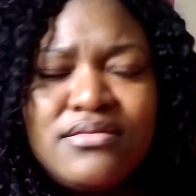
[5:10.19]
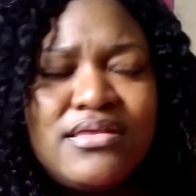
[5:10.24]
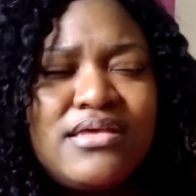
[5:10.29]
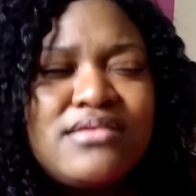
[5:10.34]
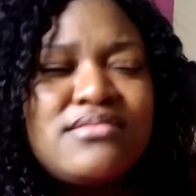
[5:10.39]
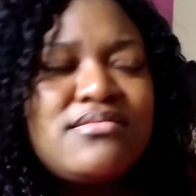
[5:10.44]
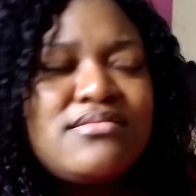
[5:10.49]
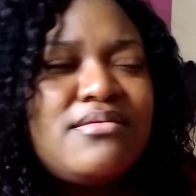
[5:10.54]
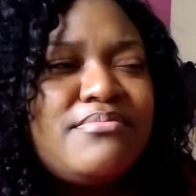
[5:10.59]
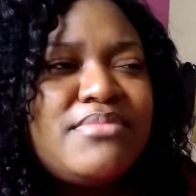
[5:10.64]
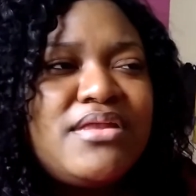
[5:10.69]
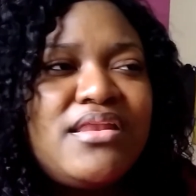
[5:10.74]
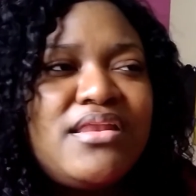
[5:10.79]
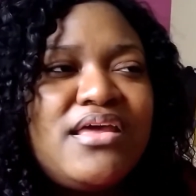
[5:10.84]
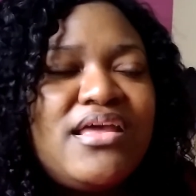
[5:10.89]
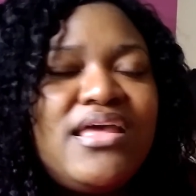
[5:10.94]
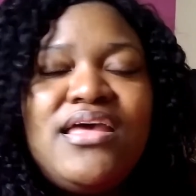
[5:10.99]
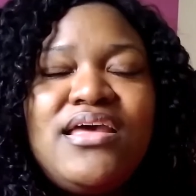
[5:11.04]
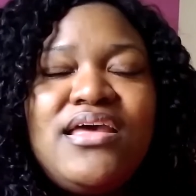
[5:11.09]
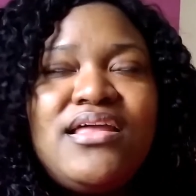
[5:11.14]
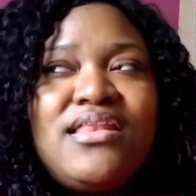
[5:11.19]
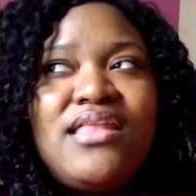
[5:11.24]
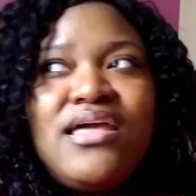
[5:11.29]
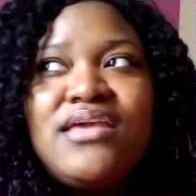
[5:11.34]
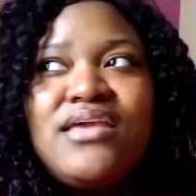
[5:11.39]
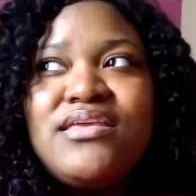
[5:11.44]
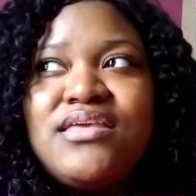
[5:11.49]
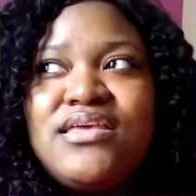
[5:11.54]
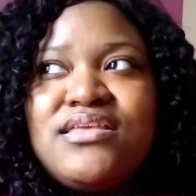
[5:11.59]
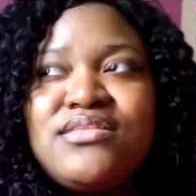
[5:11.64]
Uh, something like
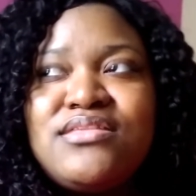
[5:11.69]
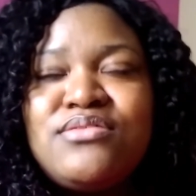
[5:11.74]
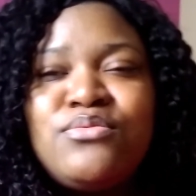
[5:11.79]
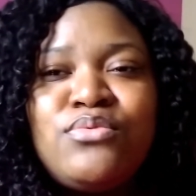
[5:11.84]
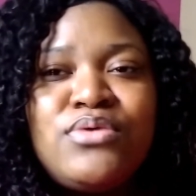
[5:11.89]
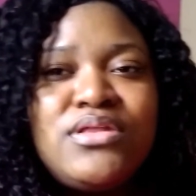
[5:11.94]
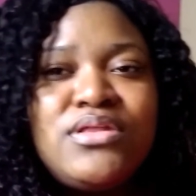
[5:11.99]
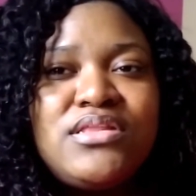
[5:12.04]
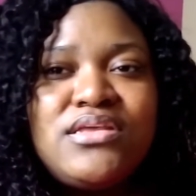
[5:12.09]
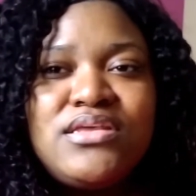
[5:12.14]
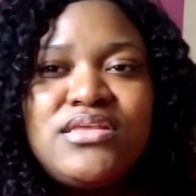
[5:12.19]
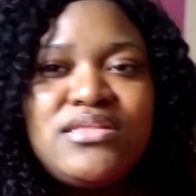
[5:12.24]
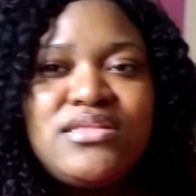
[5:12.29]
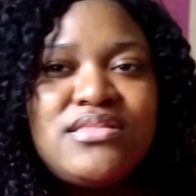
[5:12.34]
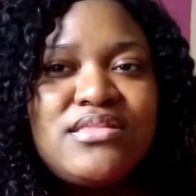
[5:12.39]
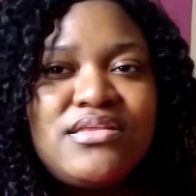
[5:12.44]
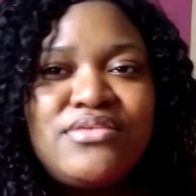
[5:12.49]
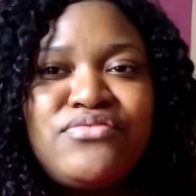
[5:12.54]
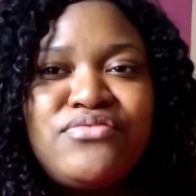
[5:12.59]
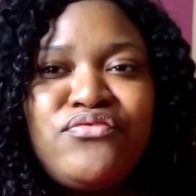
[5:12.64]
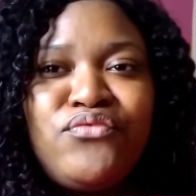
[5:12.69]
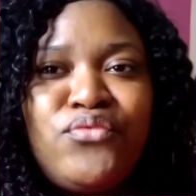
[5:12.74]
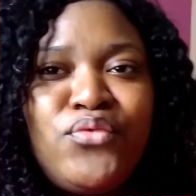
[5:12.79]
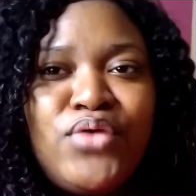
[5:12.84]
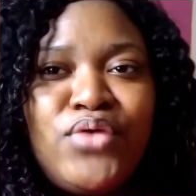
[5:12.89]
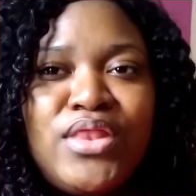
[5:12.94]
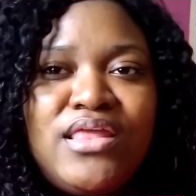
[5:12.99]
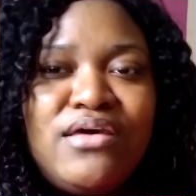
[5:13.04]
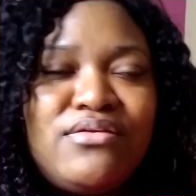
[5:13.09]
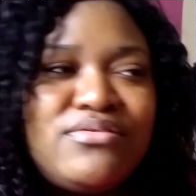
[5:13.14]
like it's really easy. It's
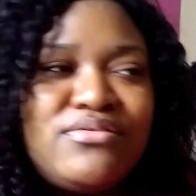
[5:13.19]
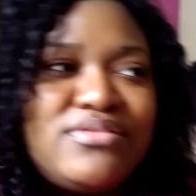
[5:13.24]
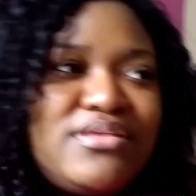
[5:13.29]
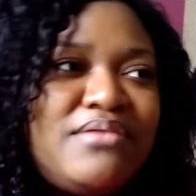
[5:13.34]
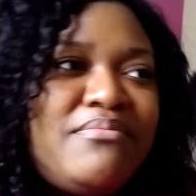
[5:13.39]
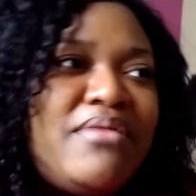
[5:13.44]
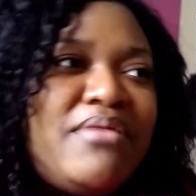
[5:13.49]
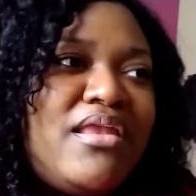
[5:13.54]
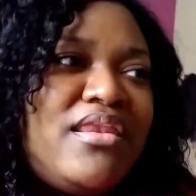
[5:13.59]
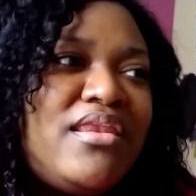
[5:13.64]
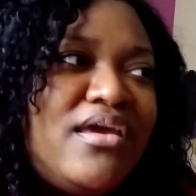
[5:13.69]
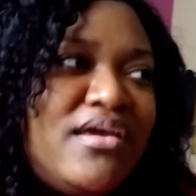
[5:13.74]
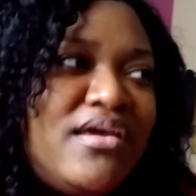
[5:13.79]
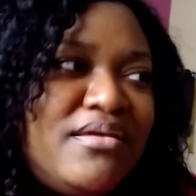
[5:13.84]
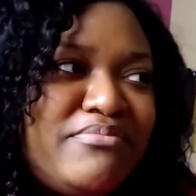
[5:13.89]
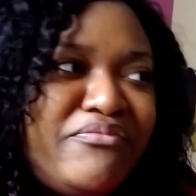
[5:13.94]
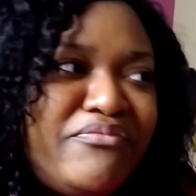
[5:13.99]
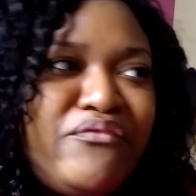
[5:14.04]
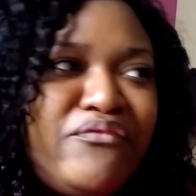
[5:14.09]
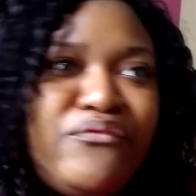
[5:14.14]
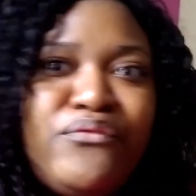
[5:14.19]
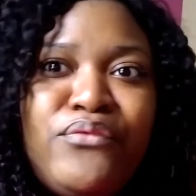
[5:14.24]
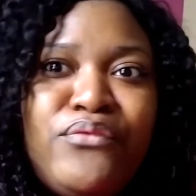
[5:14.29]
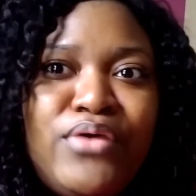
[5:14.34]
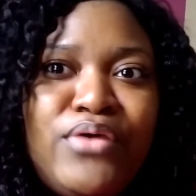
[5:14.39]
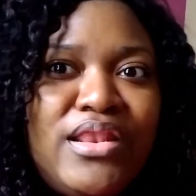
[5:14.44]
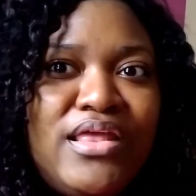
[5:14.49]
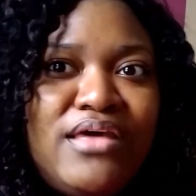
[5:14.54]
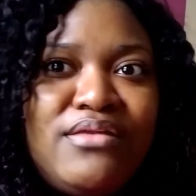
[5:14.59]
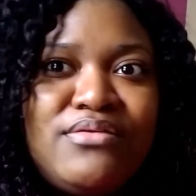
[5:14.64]
four letters in my name.
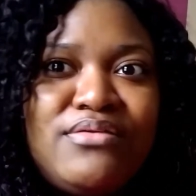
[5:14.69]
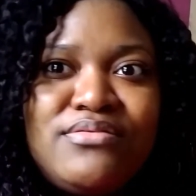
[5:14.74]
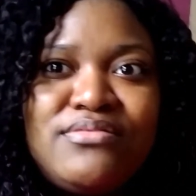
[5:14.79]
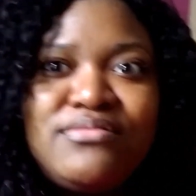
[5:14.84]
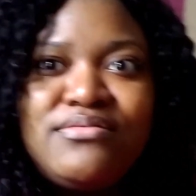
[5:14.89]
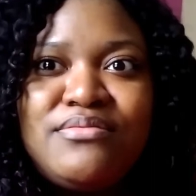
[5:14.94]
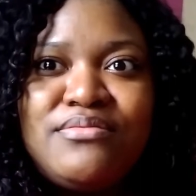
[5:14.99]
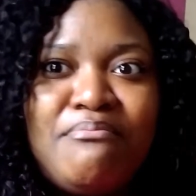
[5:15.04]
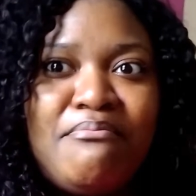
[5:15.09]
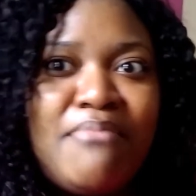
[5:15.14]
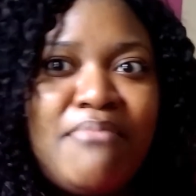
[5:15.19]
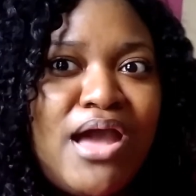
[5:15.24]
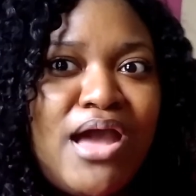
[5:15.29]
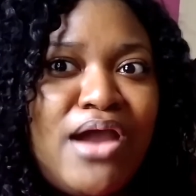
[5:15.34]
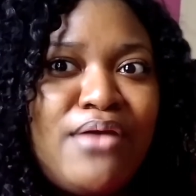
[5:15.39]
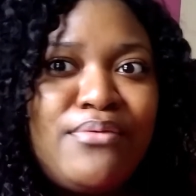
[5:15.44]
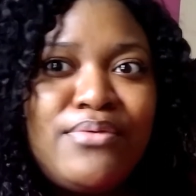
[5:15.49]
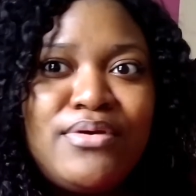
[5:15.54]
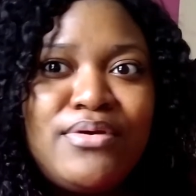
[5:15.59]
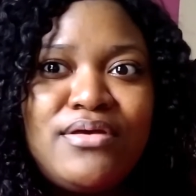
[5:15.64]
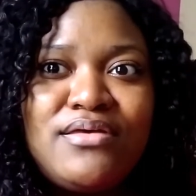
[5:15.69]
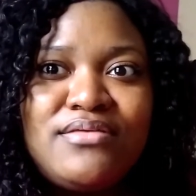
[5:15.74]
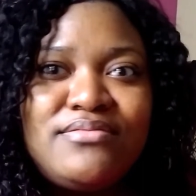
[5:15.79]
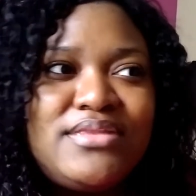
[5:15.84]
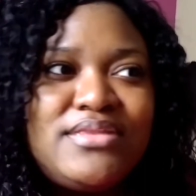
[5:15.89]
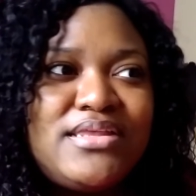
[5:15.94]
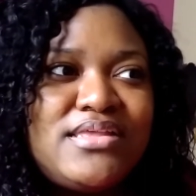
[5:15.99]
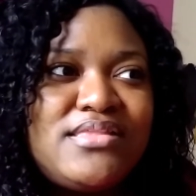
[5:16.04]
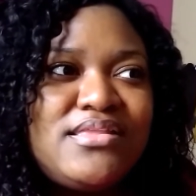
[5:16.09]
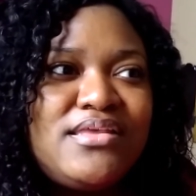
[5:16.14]
Four letters. Myra.
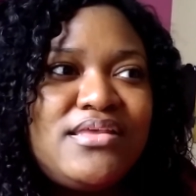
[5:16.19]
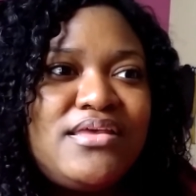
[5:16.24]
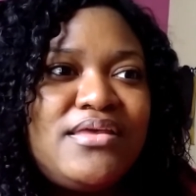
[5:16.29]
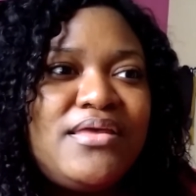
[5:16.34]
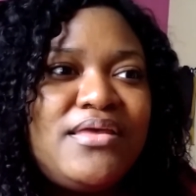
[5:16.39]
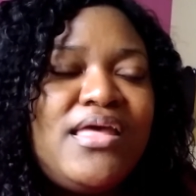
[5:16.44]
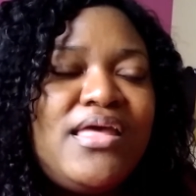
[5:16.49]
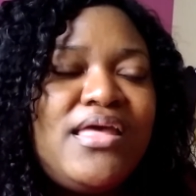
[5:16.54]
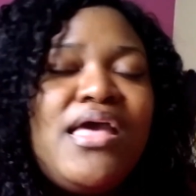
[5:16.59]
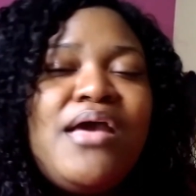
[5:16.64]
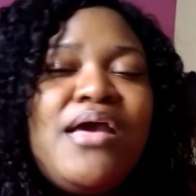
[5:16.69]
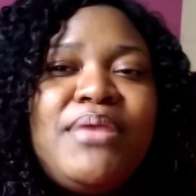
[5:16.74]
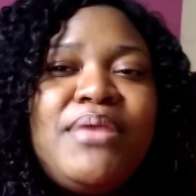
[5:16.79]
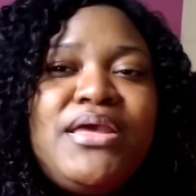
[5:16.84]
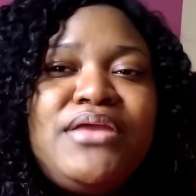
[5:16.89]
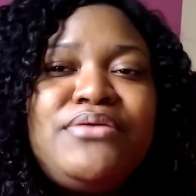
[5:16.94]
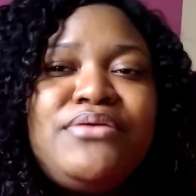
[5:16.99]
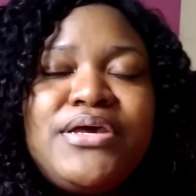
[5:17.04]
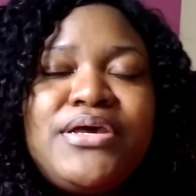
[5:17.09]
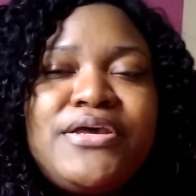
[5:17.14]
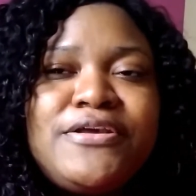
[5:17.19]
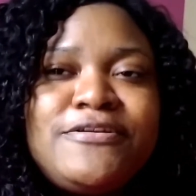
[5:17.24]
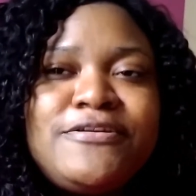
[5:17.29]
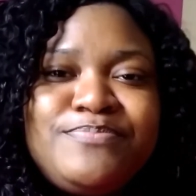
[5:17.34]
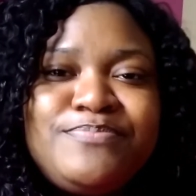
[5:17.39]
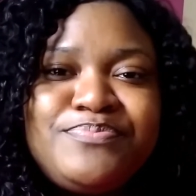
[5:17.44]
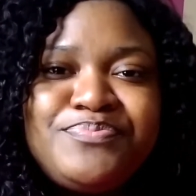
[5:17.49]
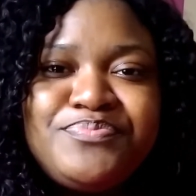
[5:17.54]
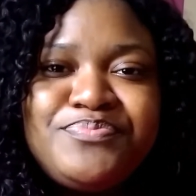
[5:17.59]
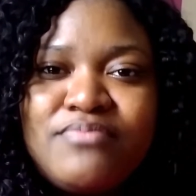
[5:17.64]
That's it. But anyway,
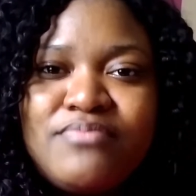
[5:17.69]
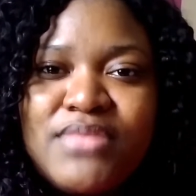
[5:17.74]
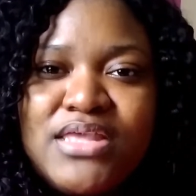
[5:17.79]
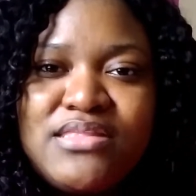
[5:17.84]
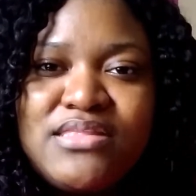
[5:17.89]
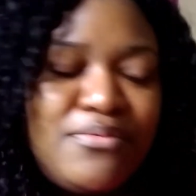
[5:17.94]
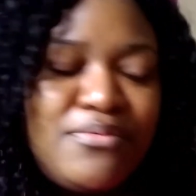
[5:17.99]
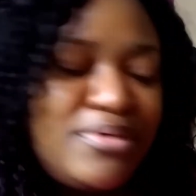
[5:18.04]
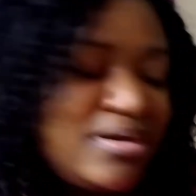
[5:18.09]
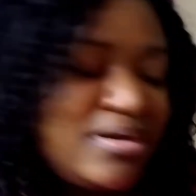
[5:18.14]
that's why I